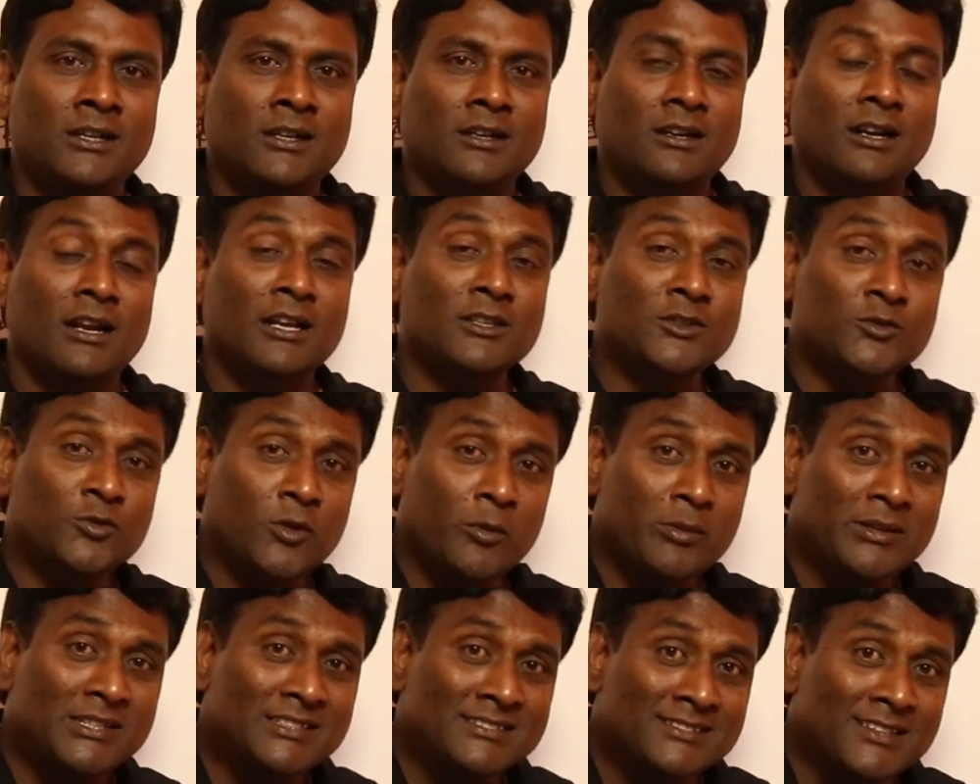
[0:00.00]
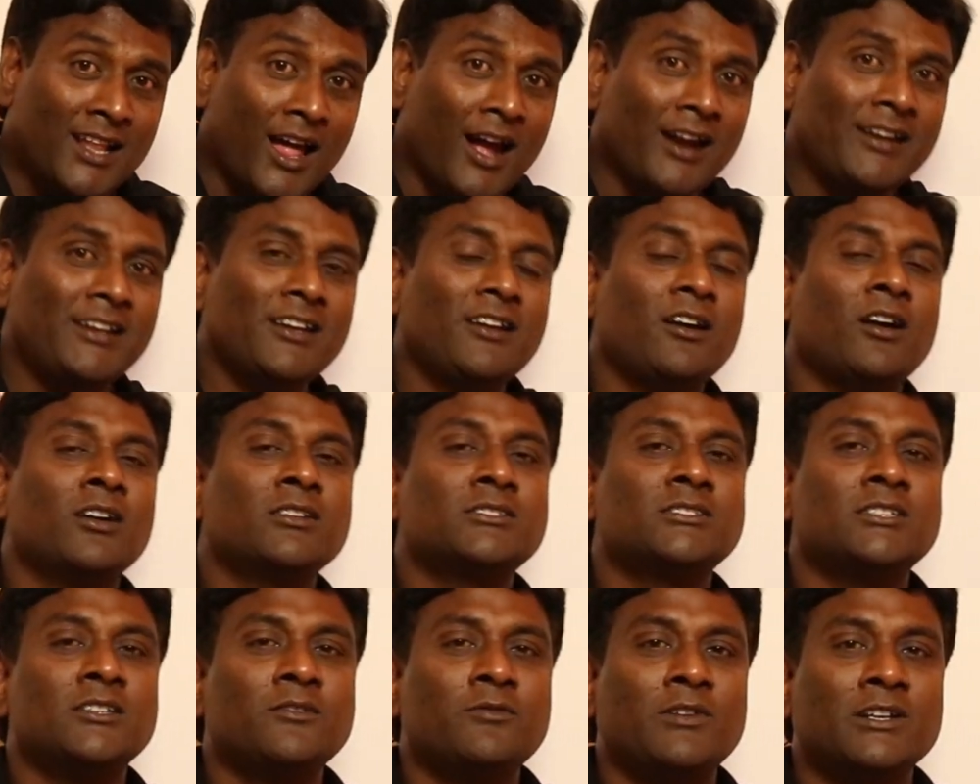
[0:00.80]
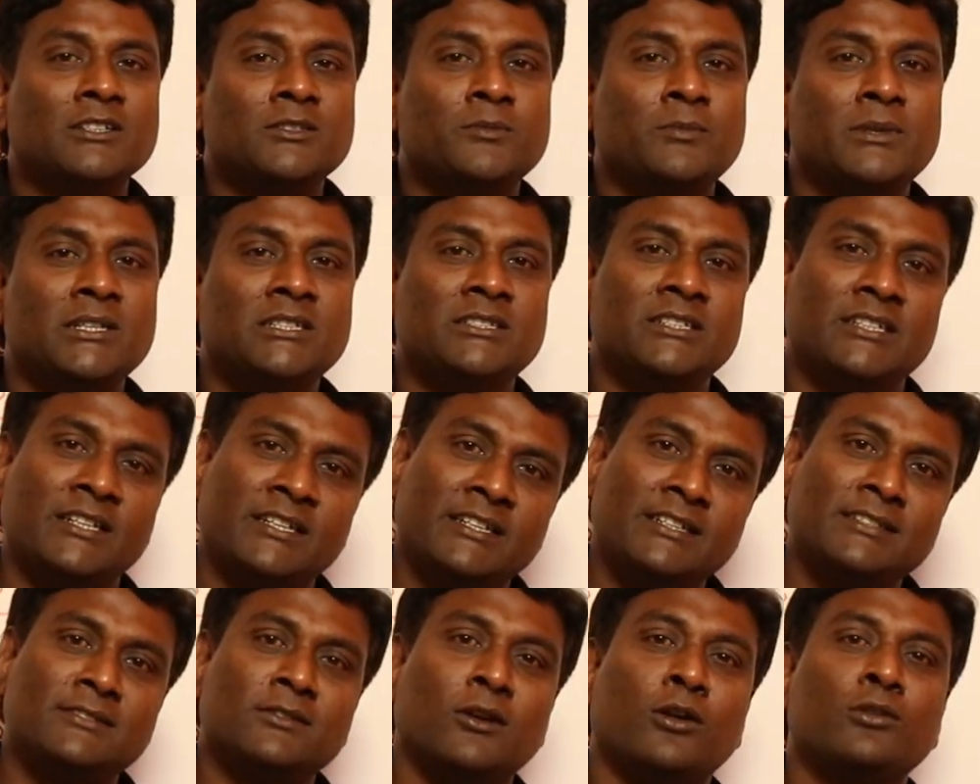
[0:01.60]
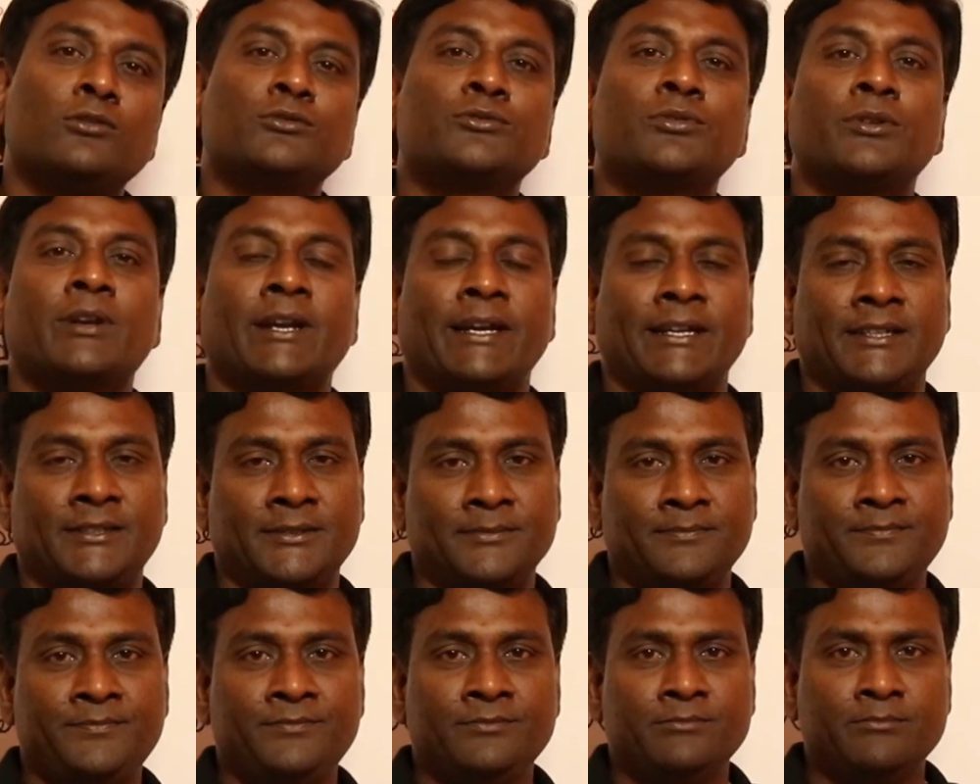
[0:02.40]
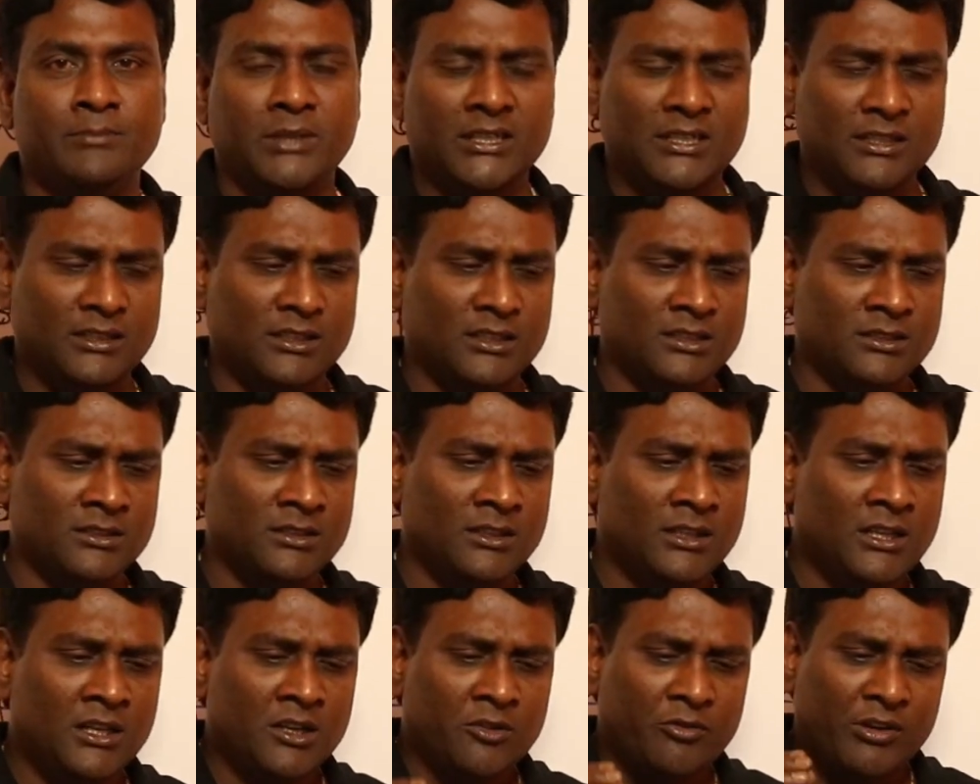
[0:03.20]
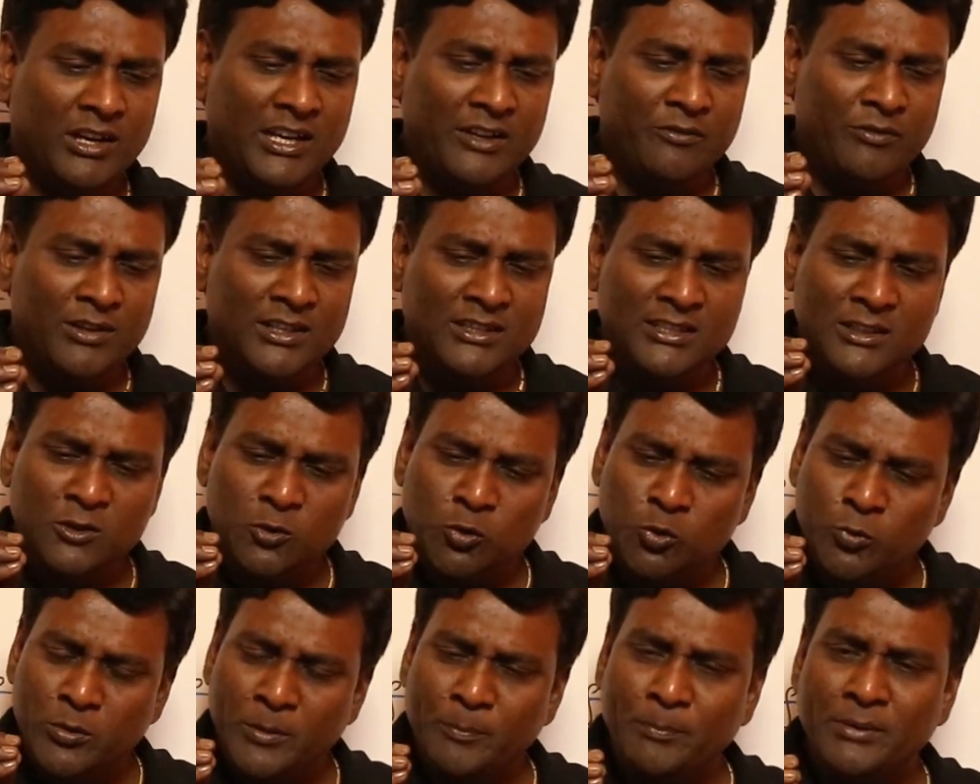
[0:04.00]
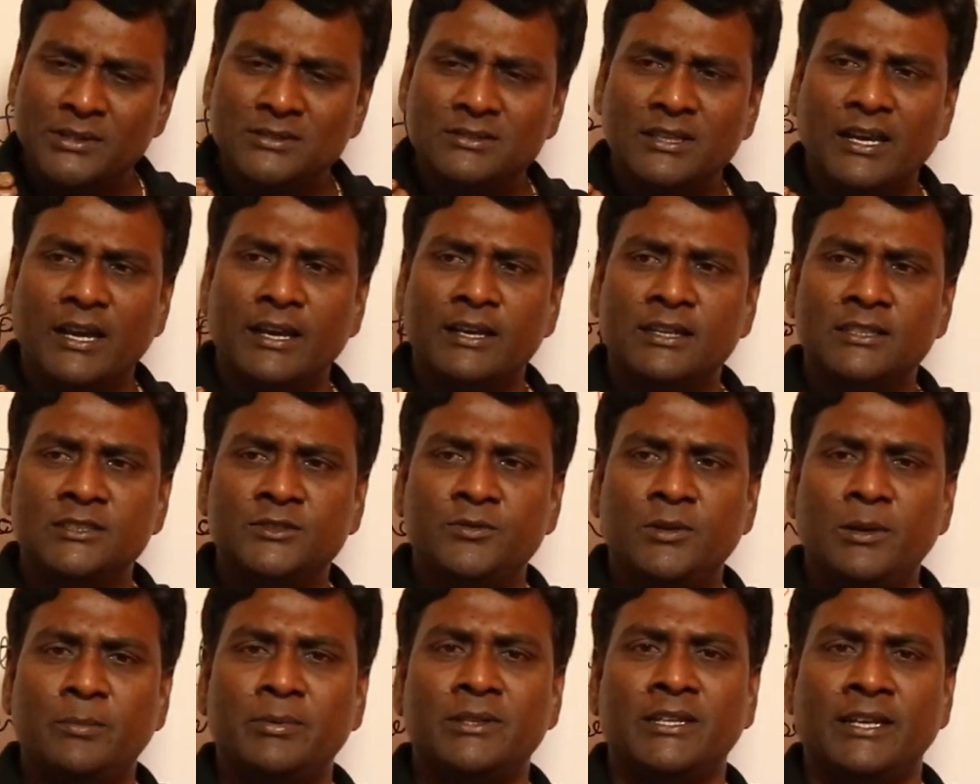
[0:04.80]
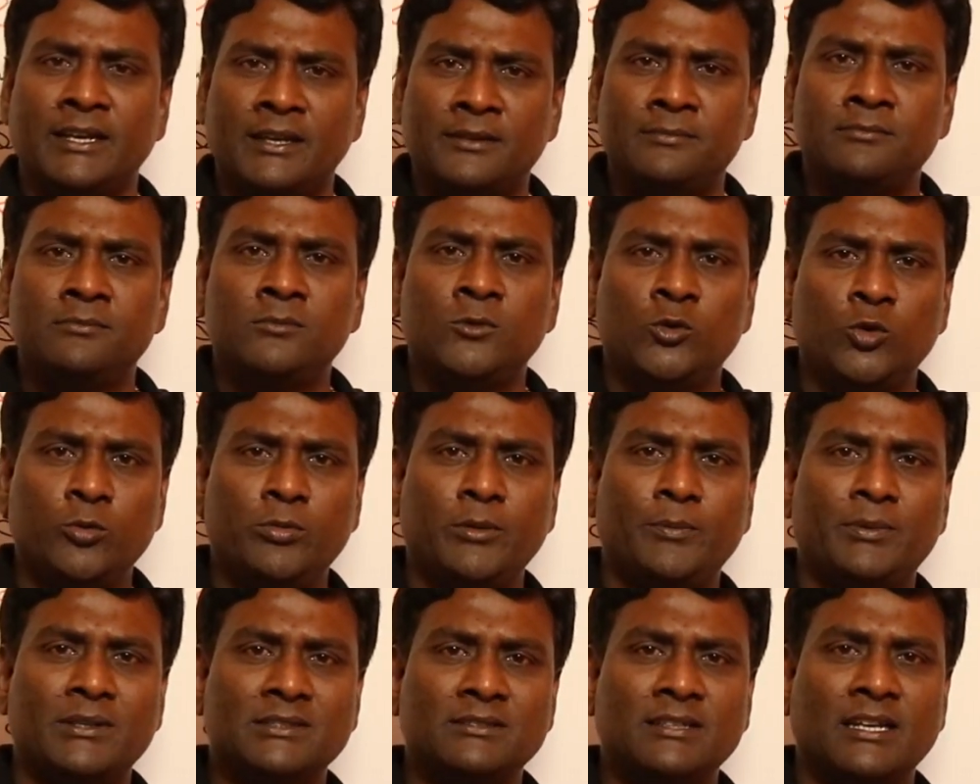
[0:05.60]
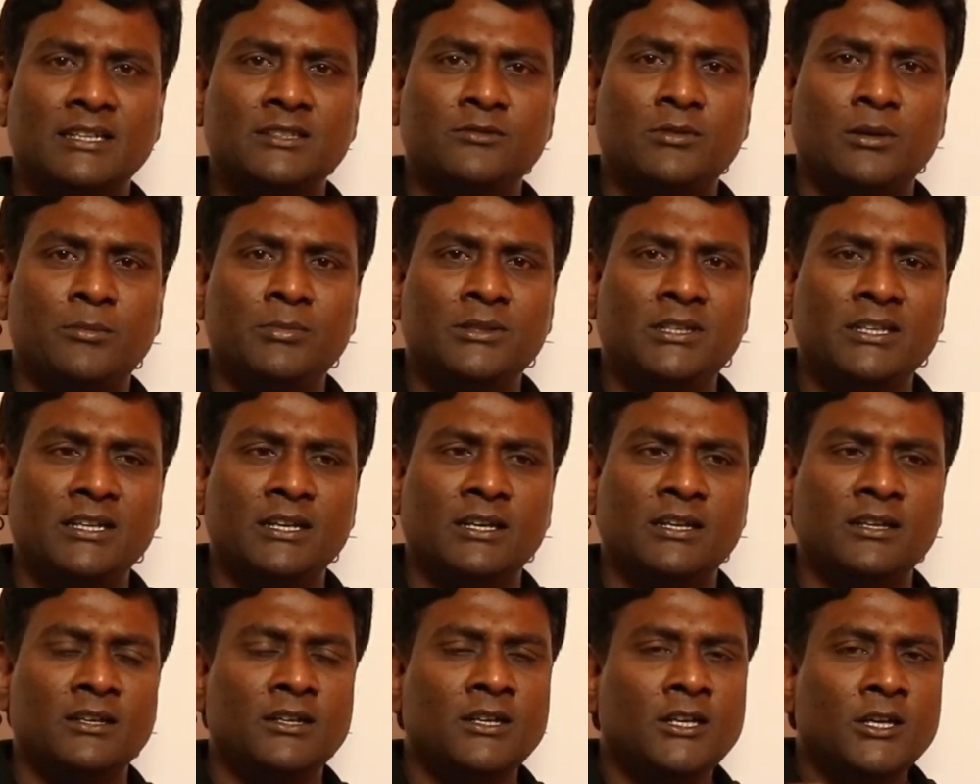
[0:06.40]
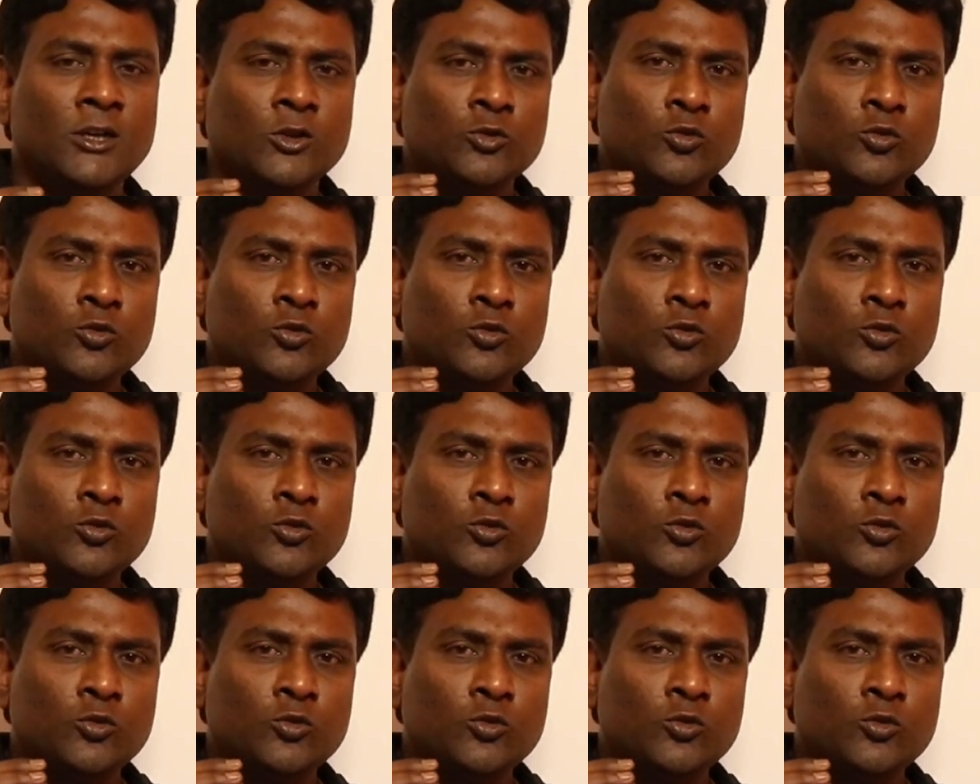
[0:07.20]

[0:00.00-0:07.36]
Transformer is not a constant flux machine is also right, because for everything to be precise will be there, to be precise will be there.